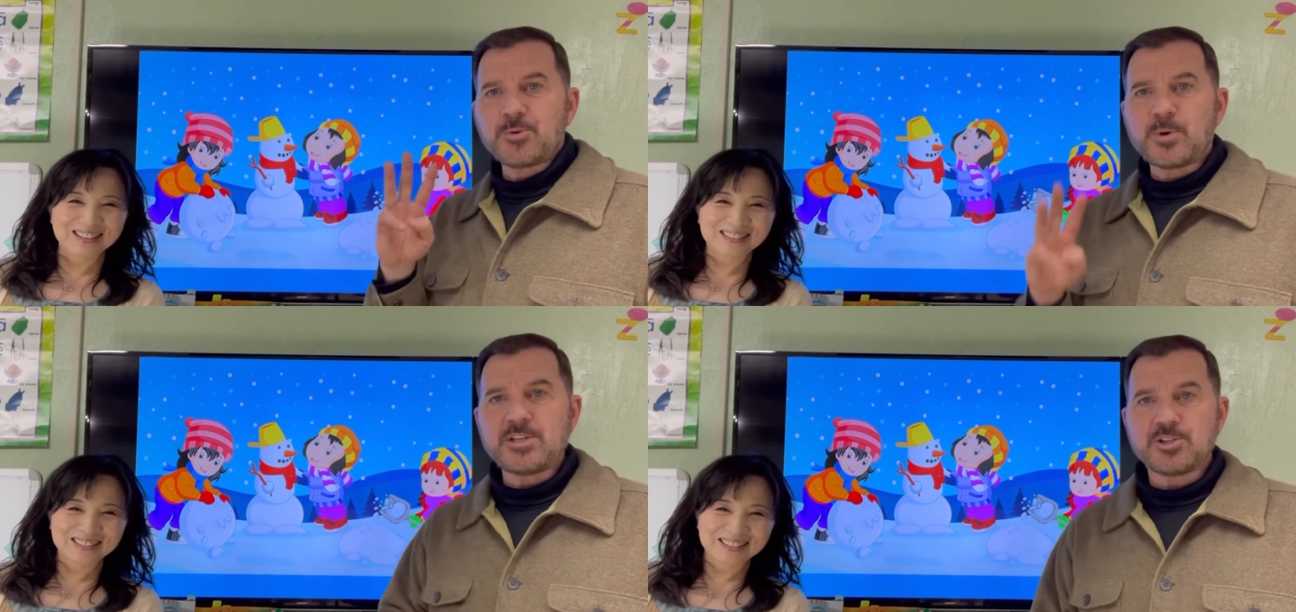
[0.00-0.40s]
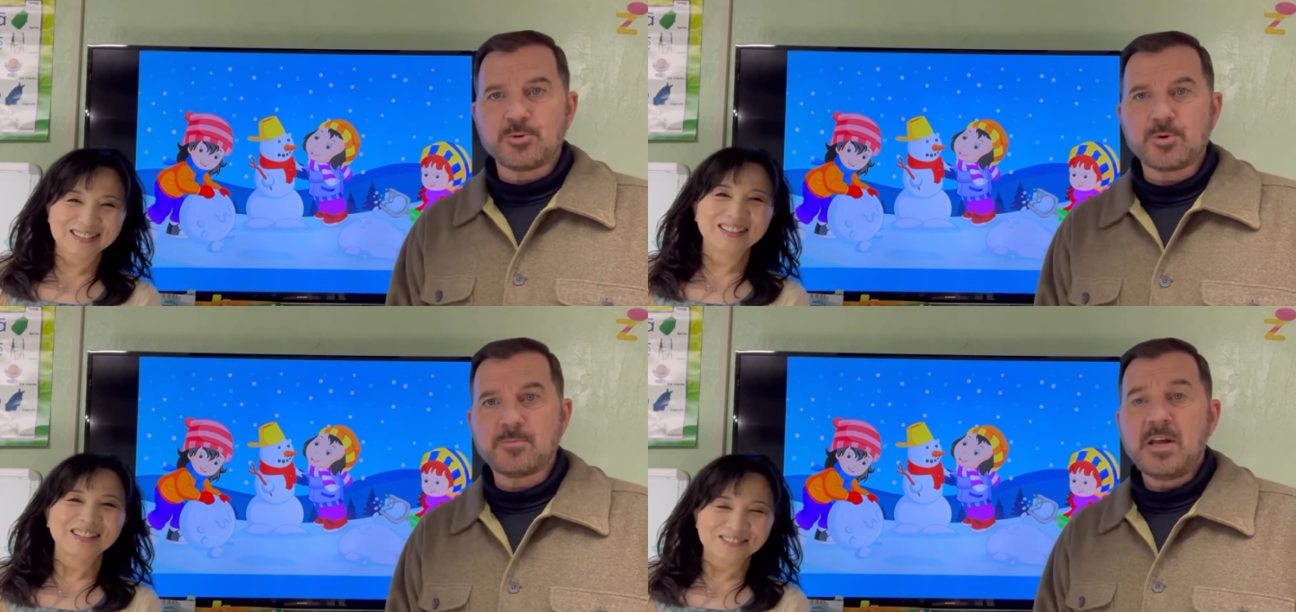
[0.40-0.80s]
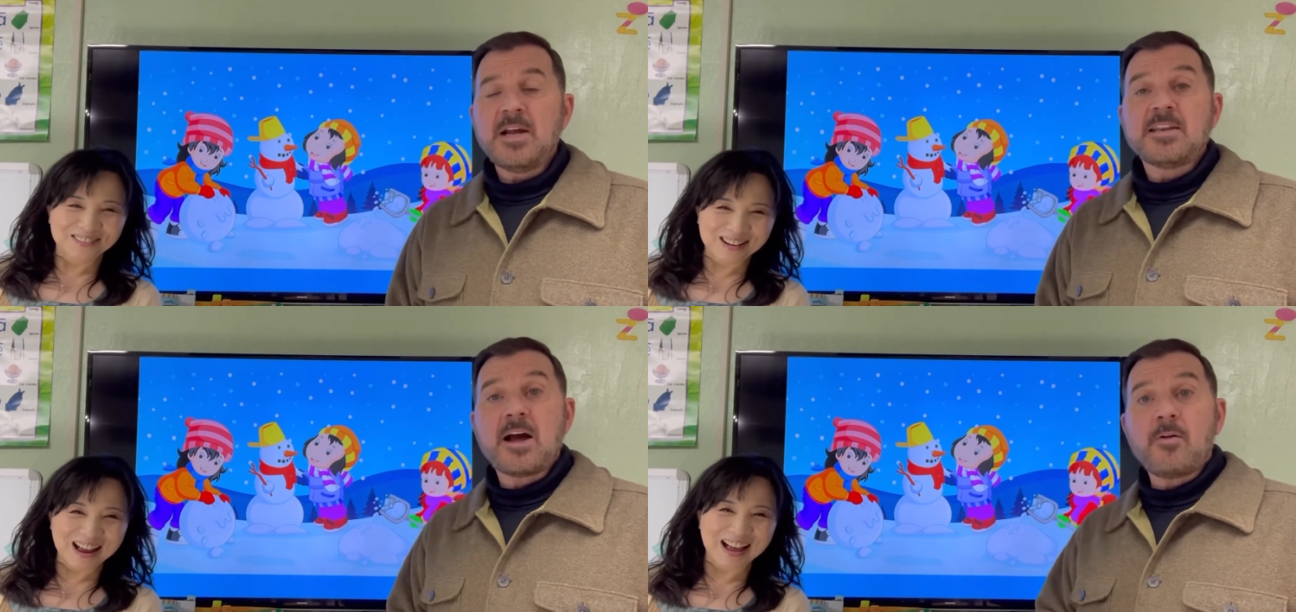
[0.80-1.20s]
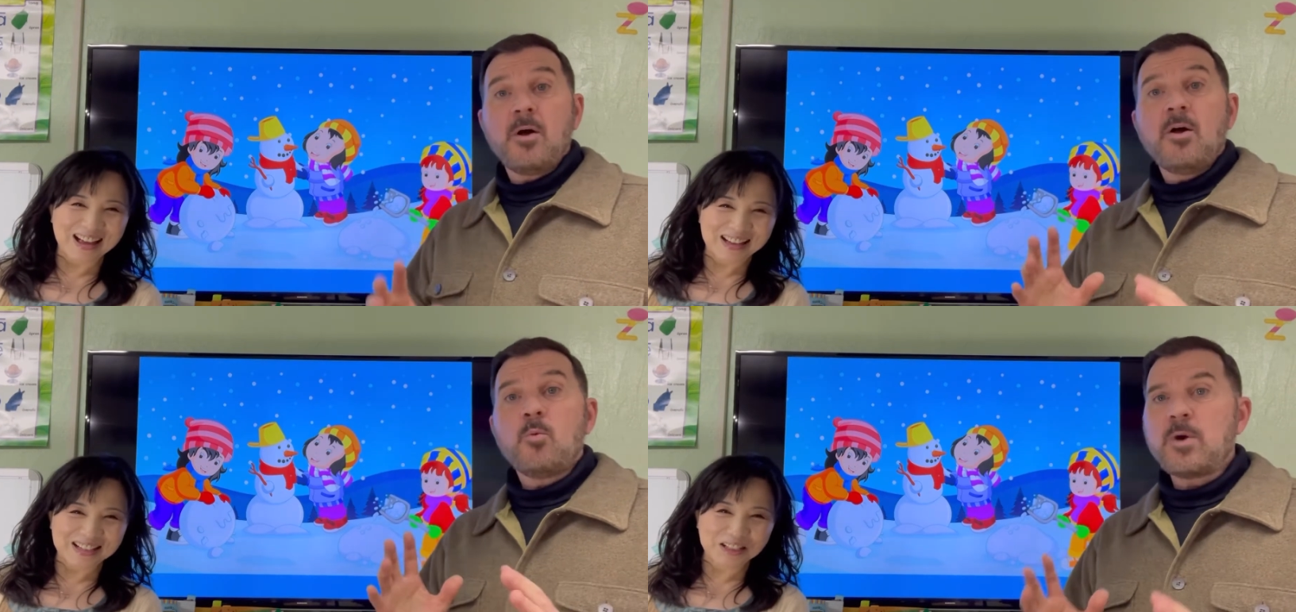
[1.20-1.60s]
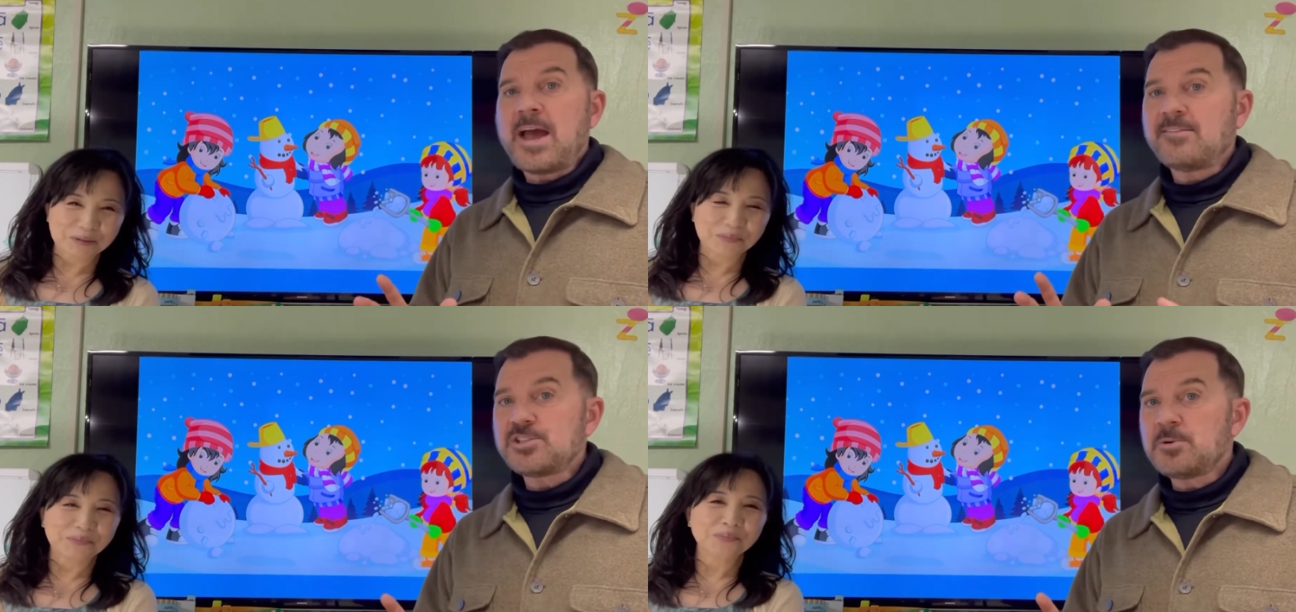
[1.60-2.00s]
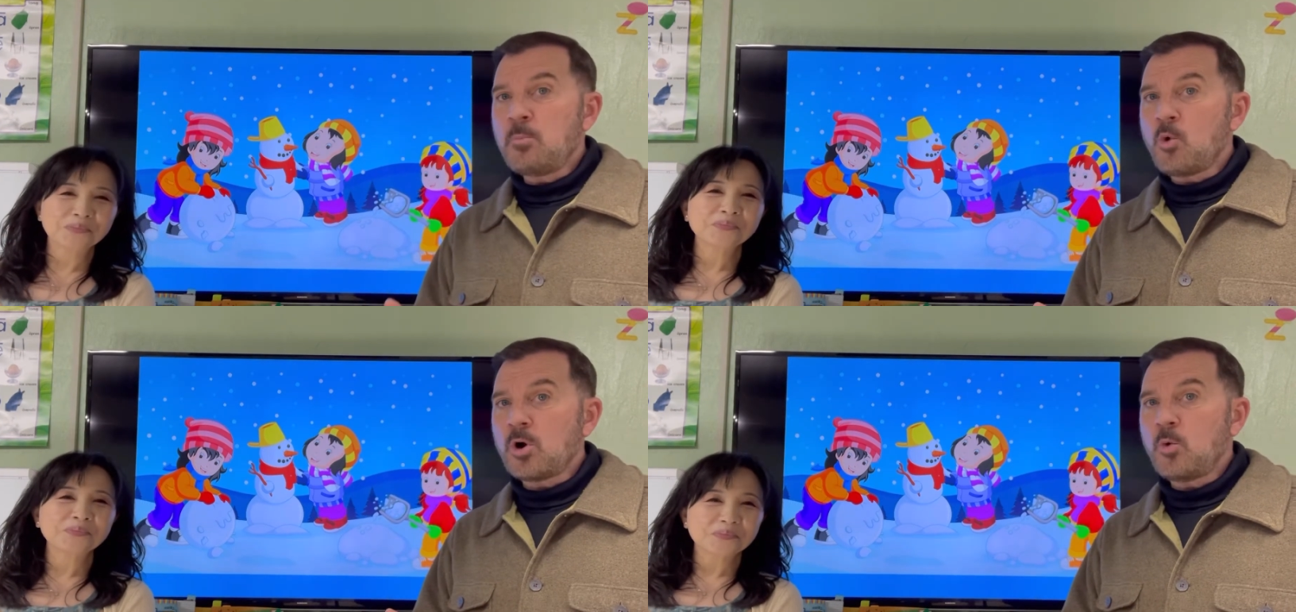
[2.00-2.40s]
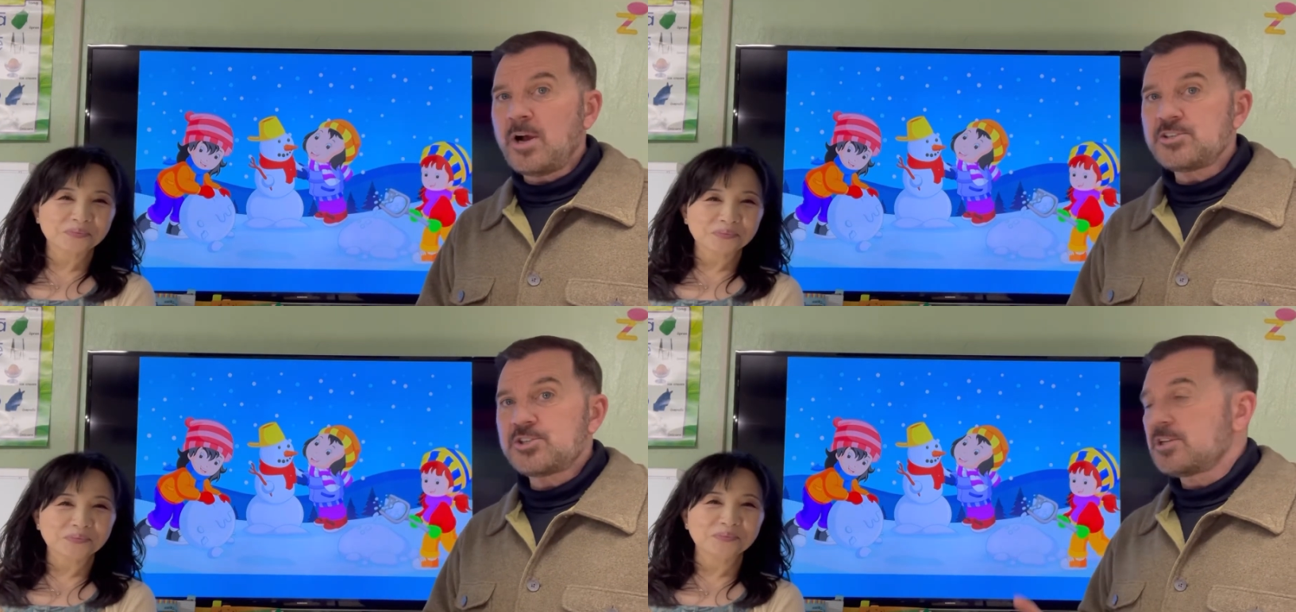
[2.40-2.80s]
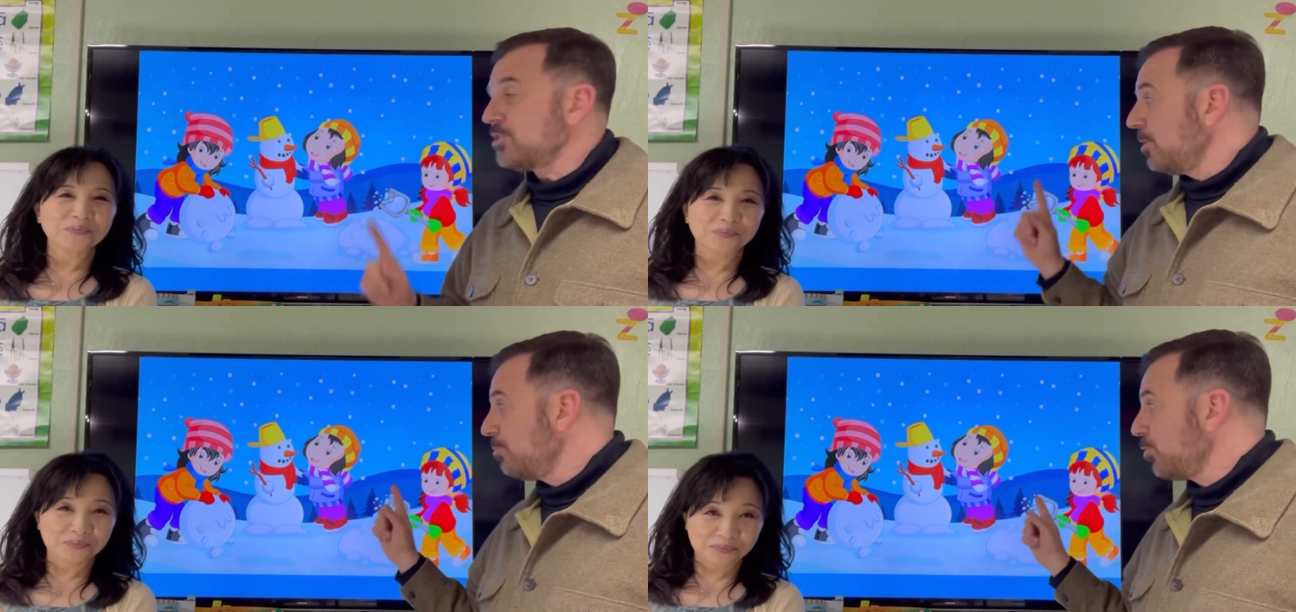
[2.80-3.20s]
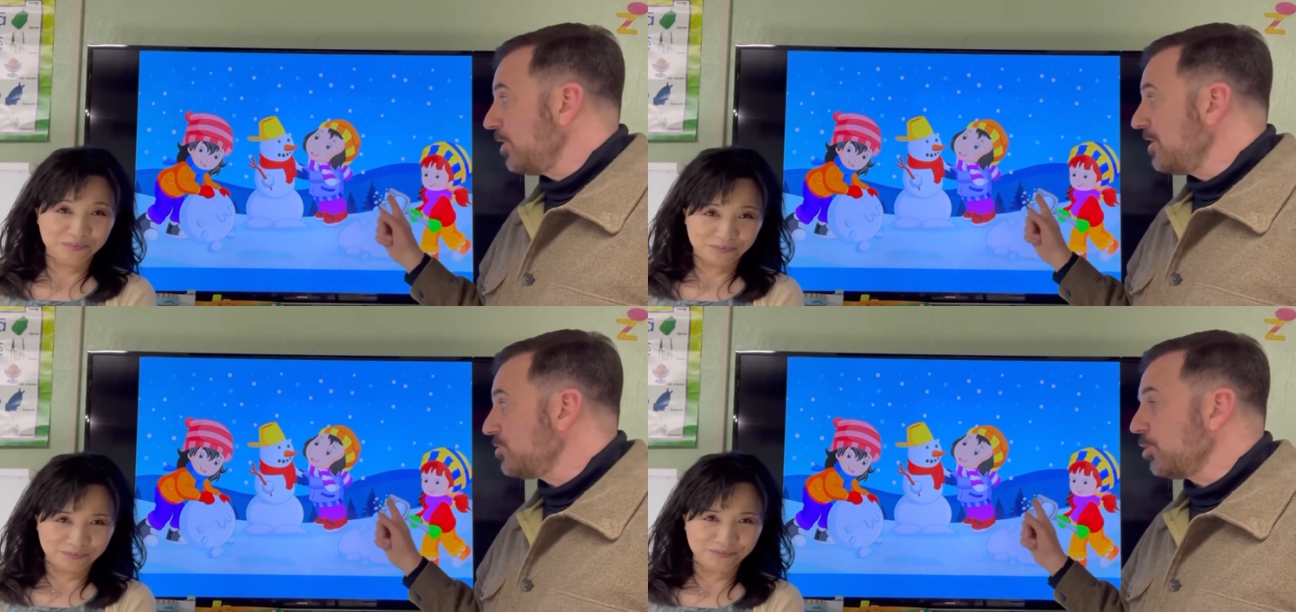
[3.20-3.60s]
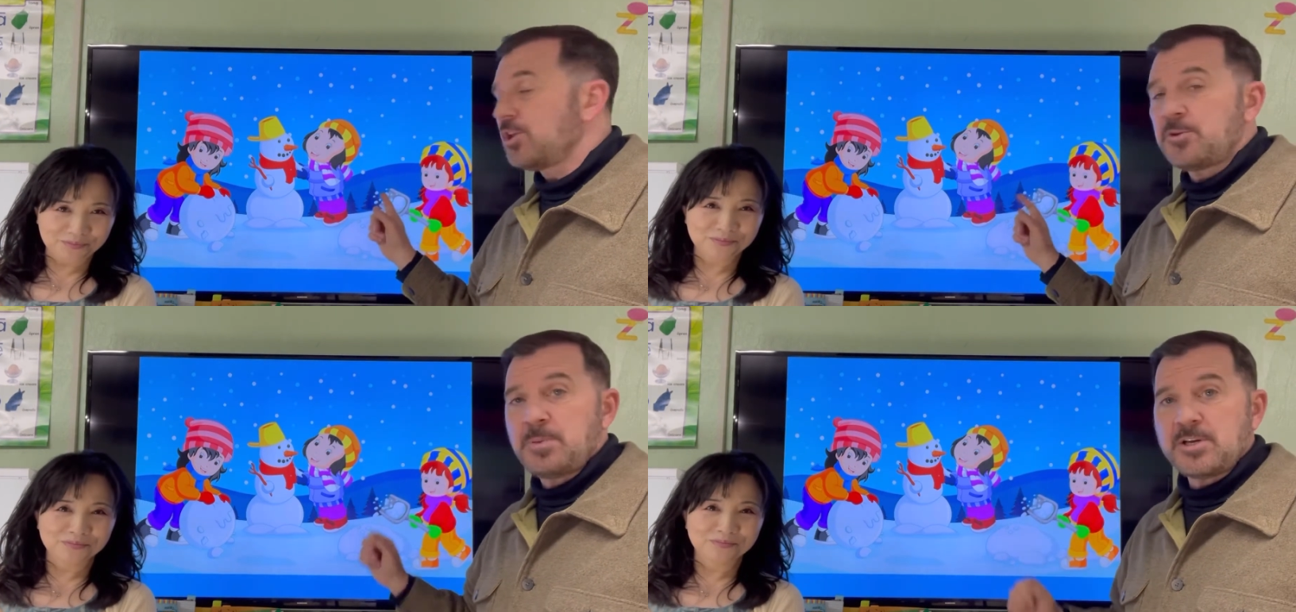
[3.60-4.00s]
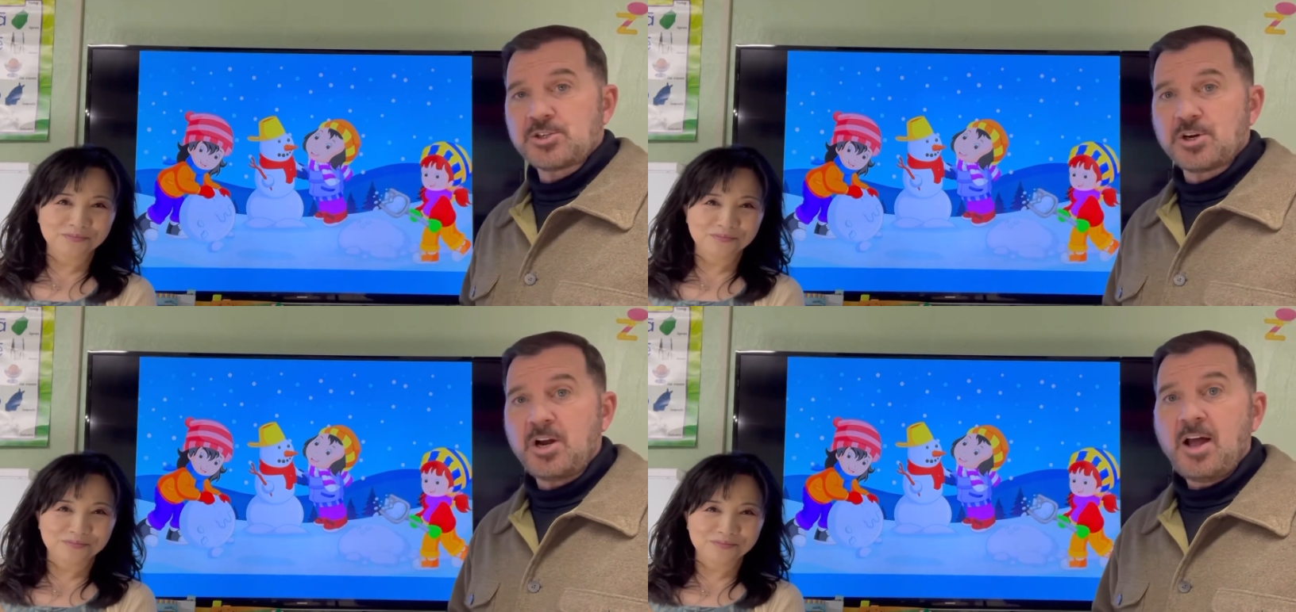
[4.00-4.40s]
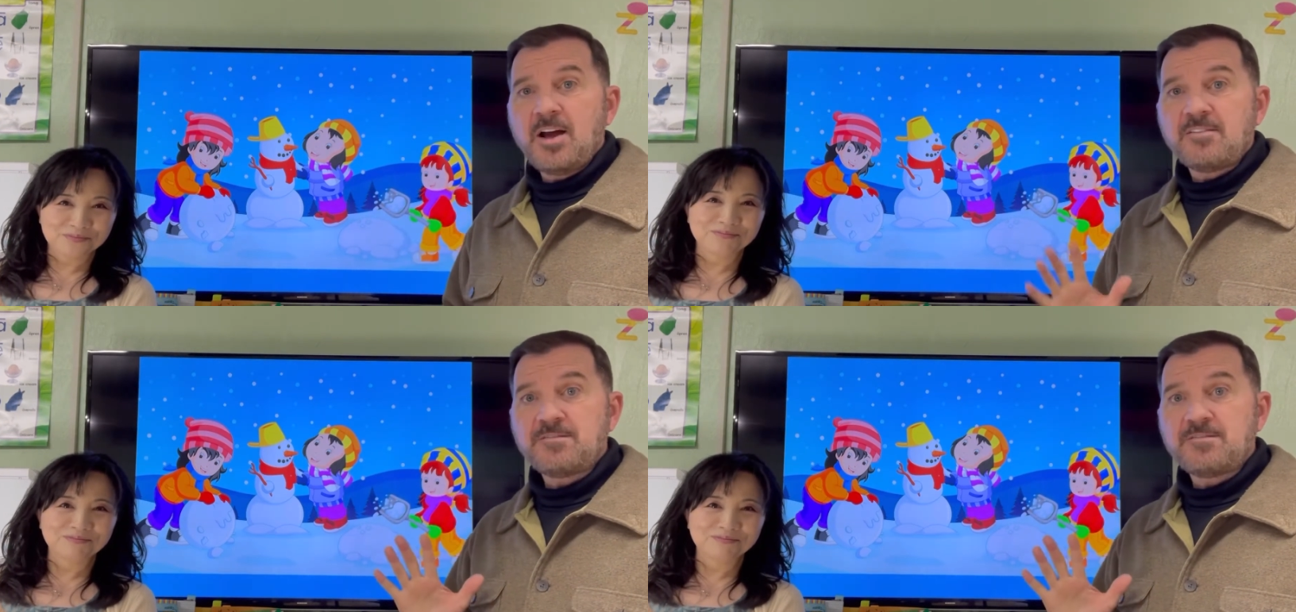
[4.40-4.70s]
Speaker 1: three children. Right. Now, we have some more questions. Mm. Please look at the picture.